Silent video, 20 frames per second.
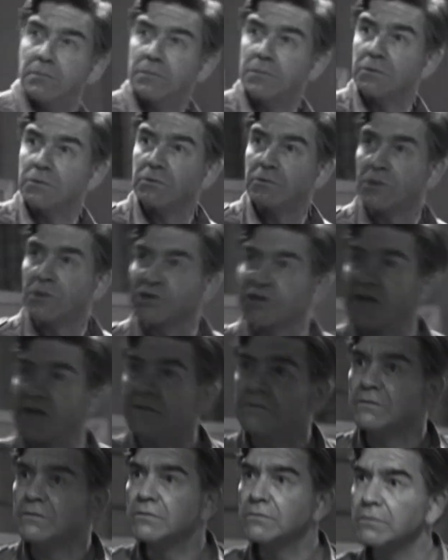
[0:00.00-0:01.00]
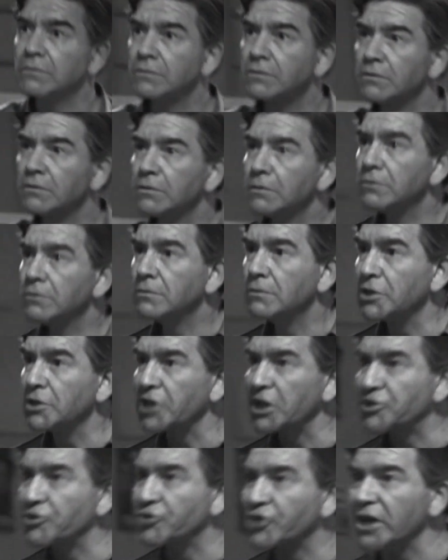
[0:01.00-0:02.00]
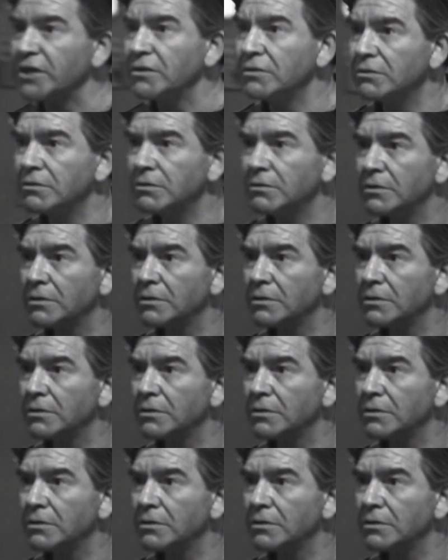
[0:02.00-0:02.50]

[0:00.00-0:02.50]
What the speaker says: him more than eligible to travel